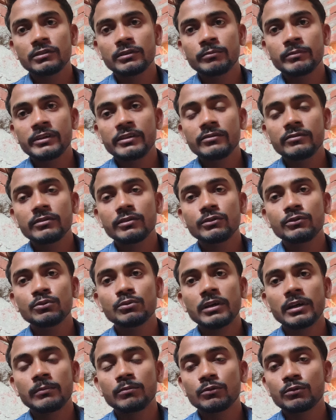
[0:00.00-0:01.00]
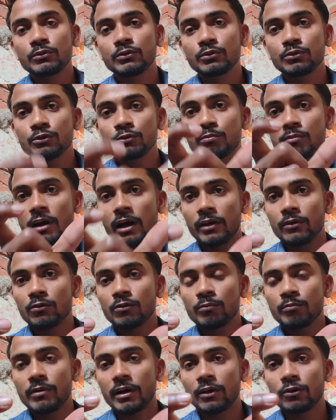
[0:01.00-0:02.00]
means you have to use
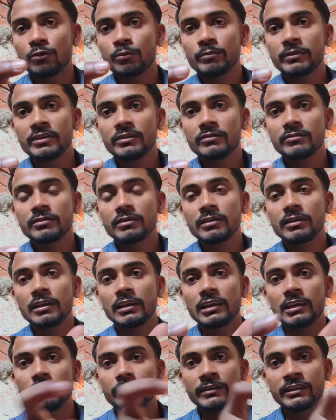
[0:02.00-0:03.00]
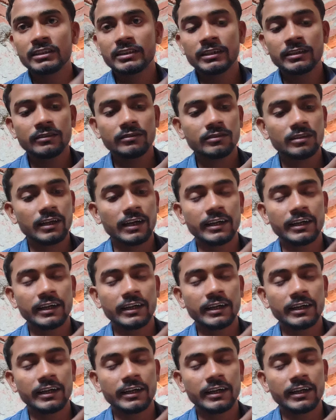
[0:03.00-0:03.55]
bio means living things,